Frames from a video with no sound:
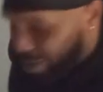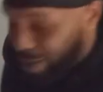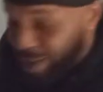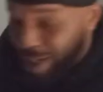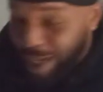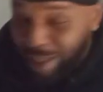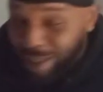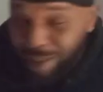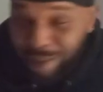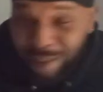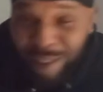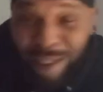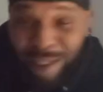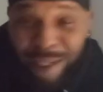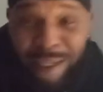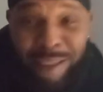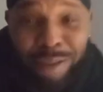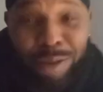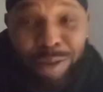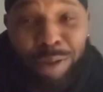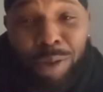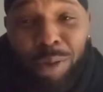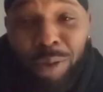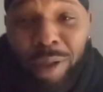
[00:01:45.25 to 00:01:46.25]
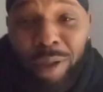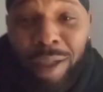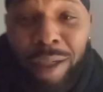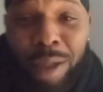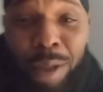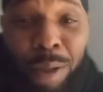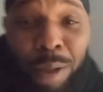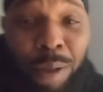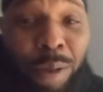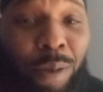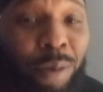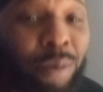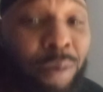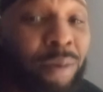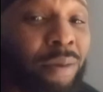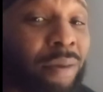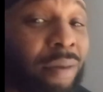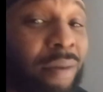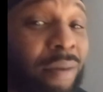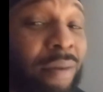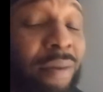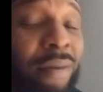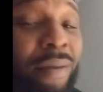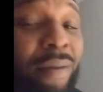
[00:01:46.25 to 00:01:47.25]
a lot of things going
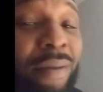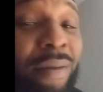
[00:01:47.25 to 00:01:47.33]
on.